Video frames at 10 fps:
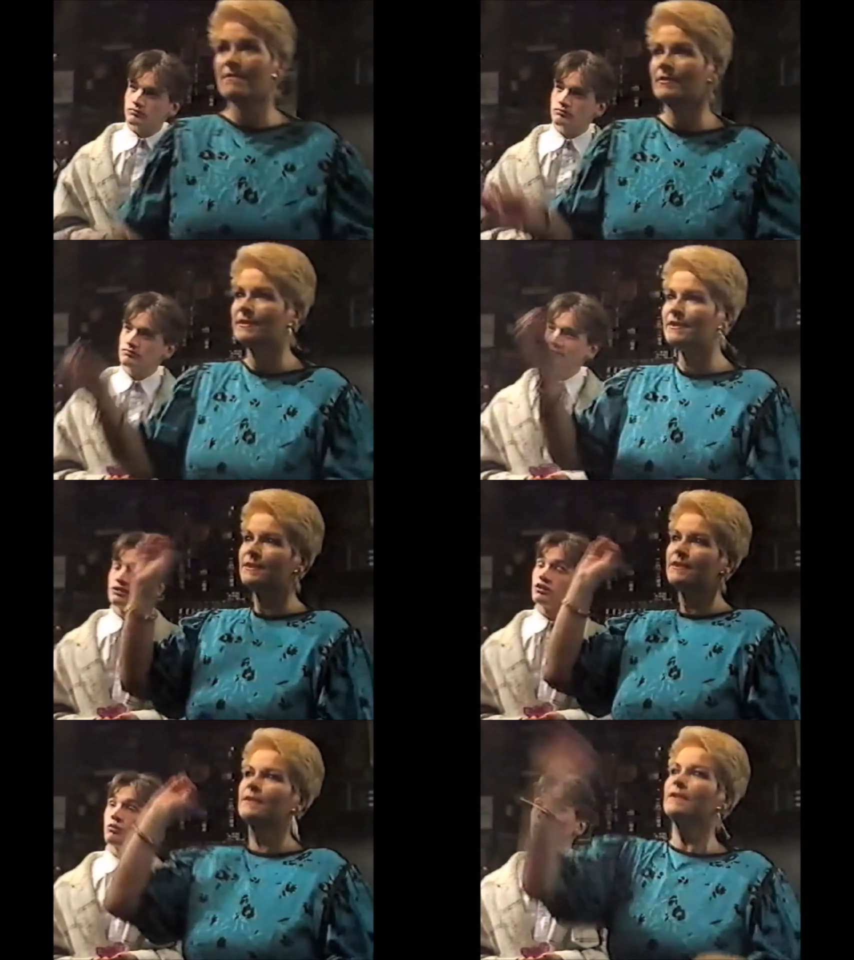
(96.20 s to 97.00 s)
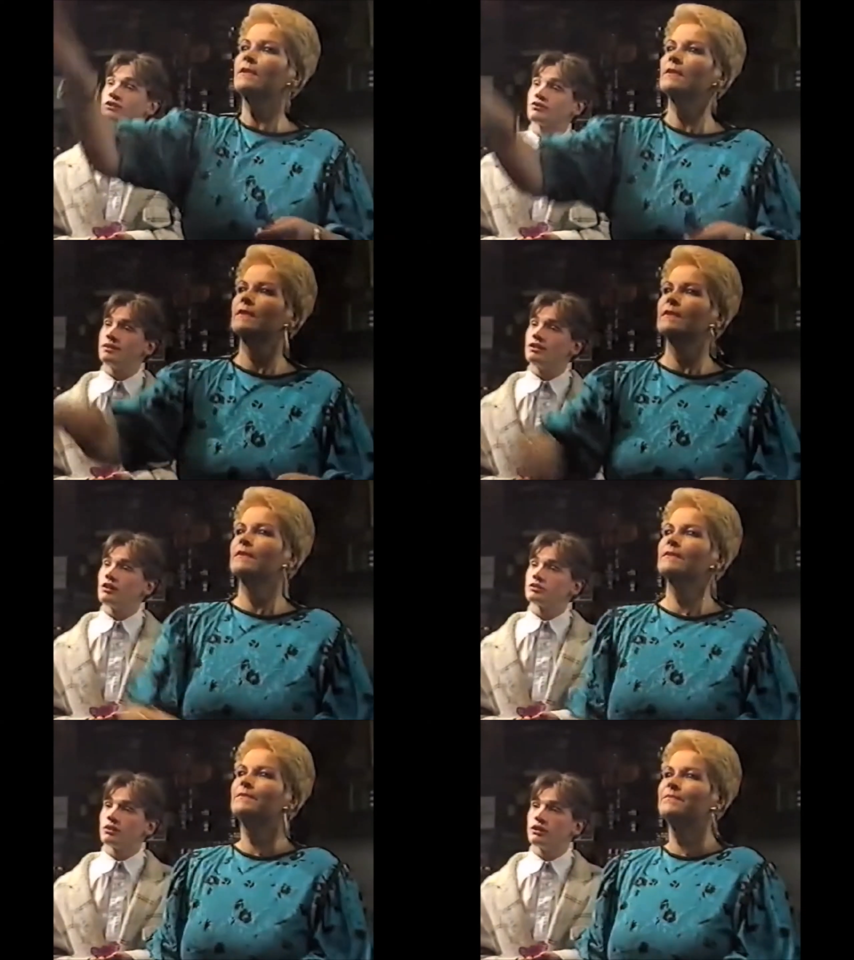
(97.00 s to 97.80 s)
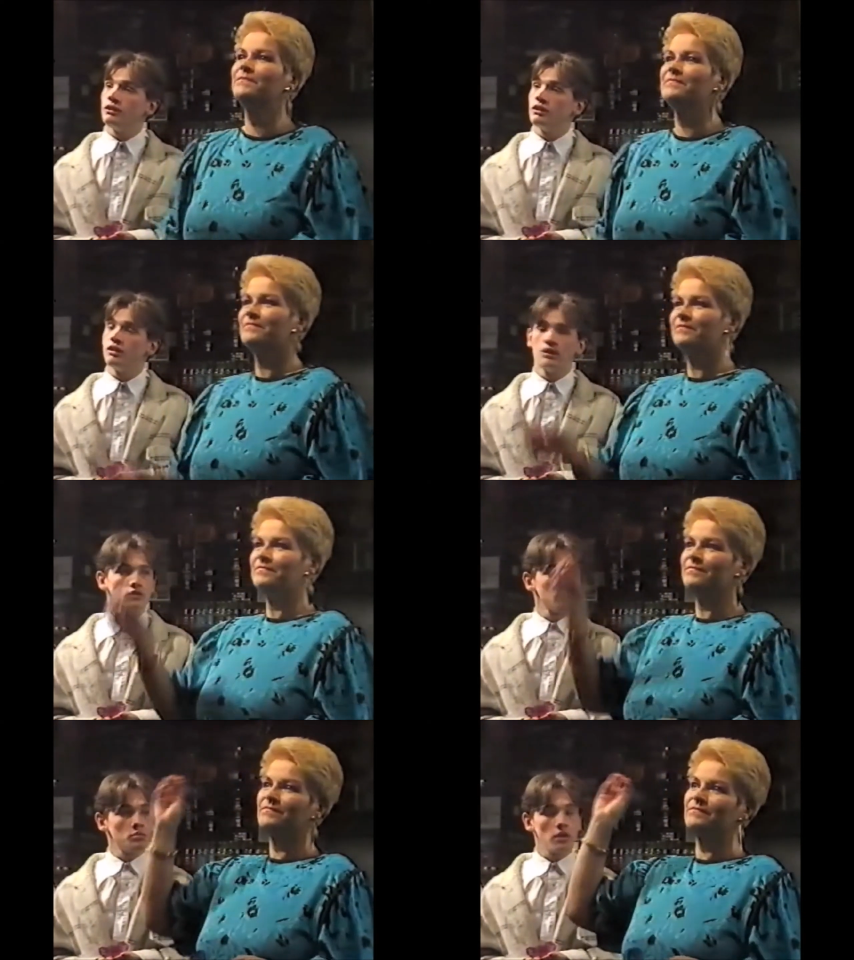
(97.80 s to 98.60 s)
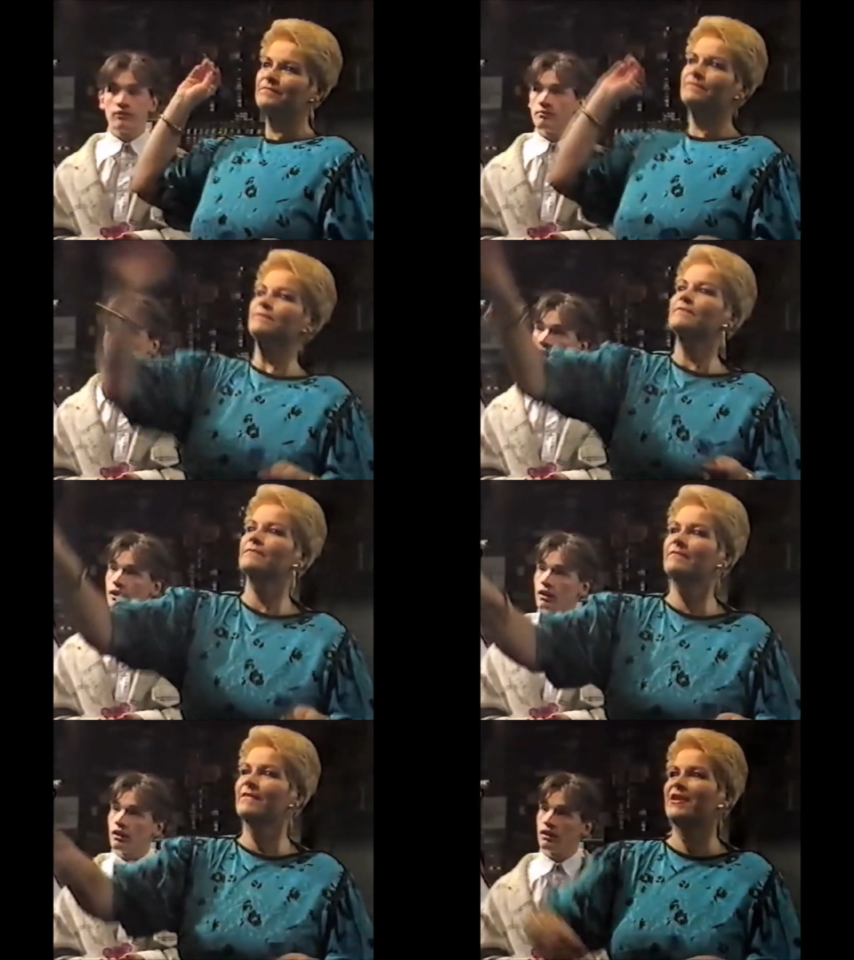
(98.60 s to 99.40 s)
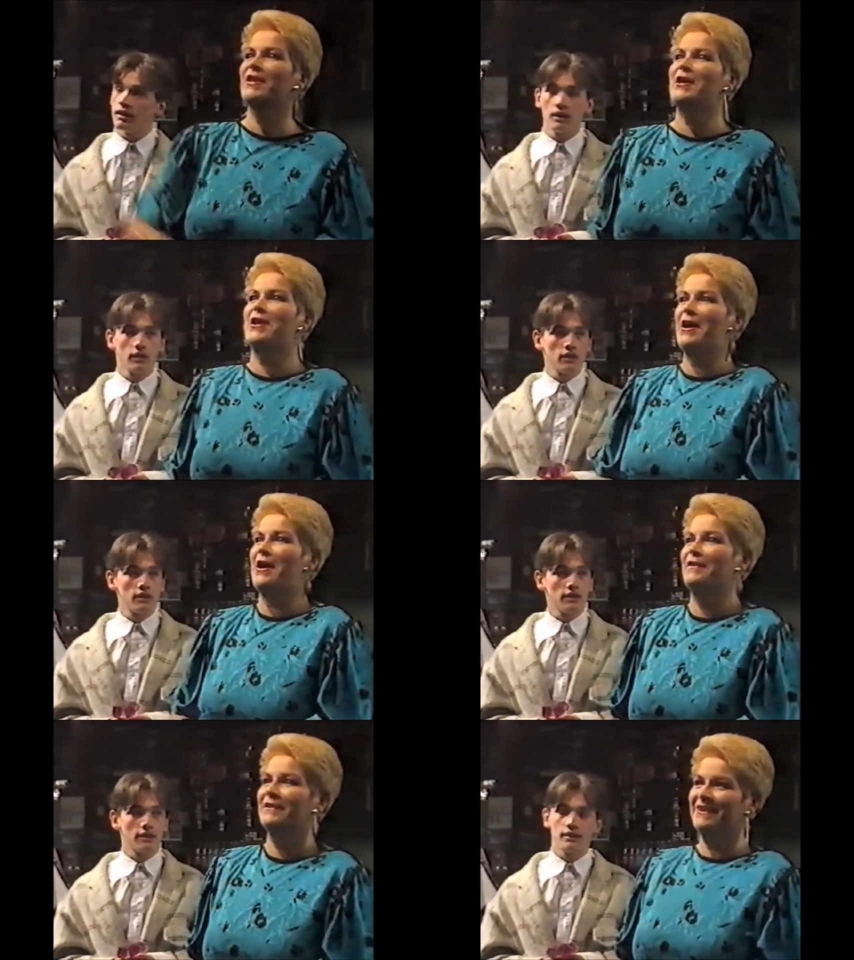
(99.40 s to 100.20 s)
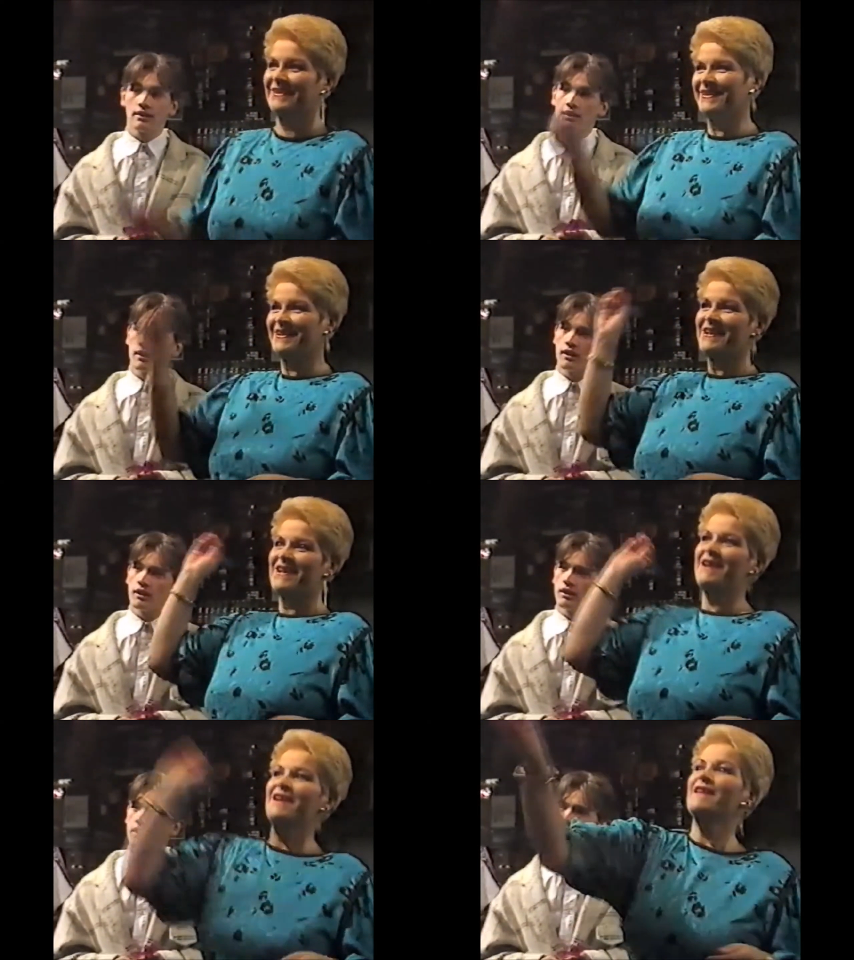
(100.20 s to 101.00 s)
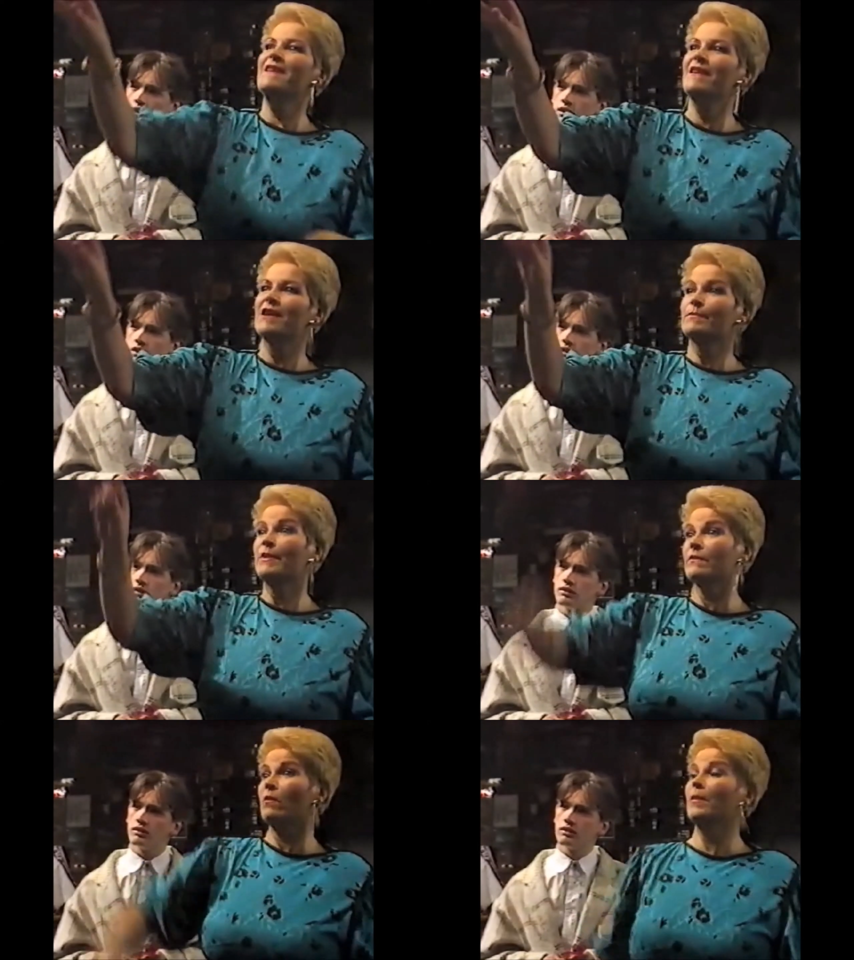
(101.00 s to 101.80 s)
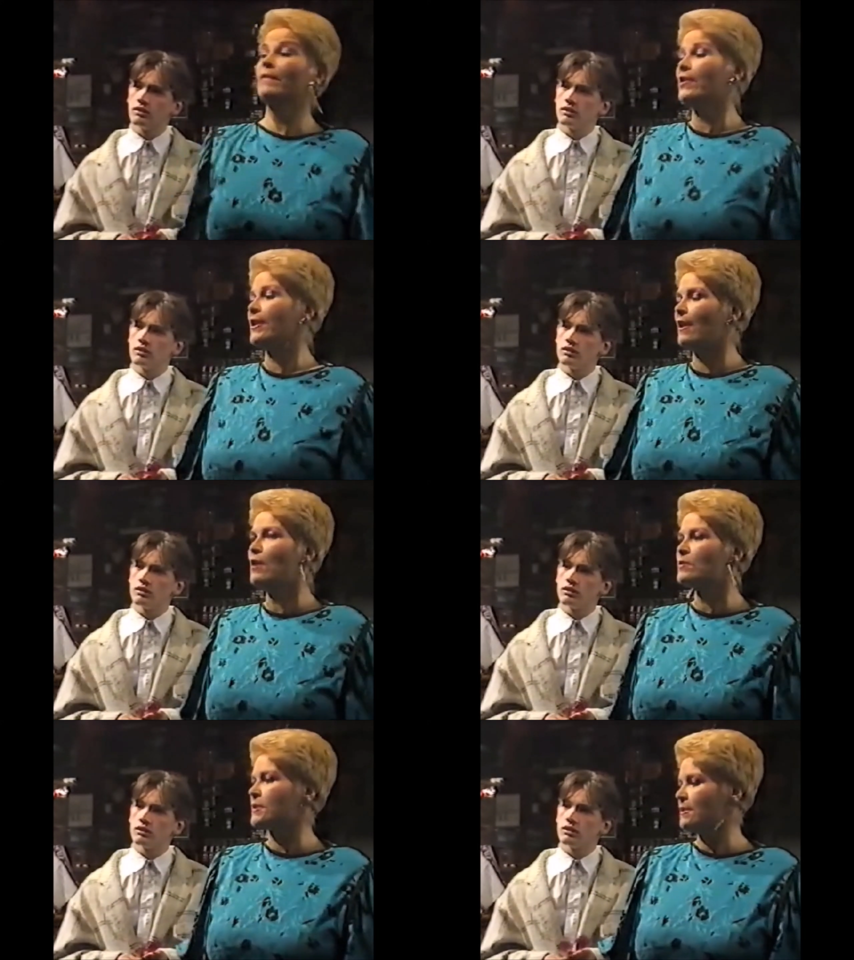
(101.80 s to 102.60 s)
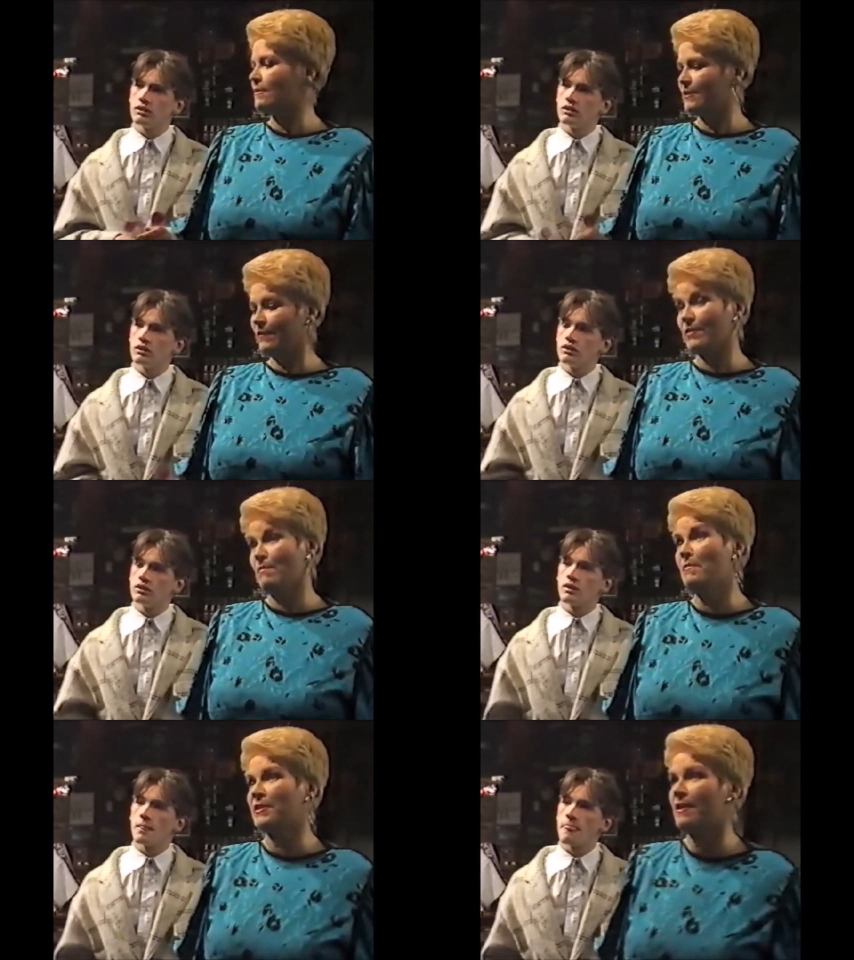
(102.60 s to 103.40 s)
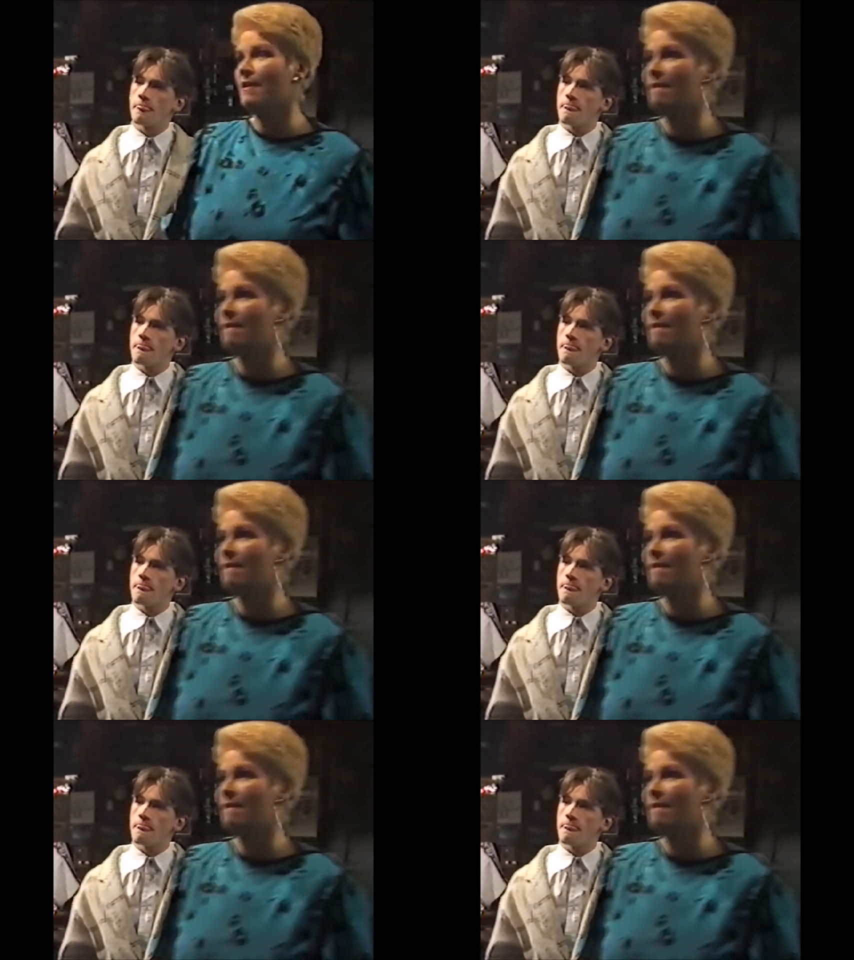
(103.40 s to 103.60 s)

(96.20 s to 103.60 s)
Speaker 1: out? Do wonders for me darts, Blade. Do you want to play for money? Get out. I expect you've all been very close, not having a mum and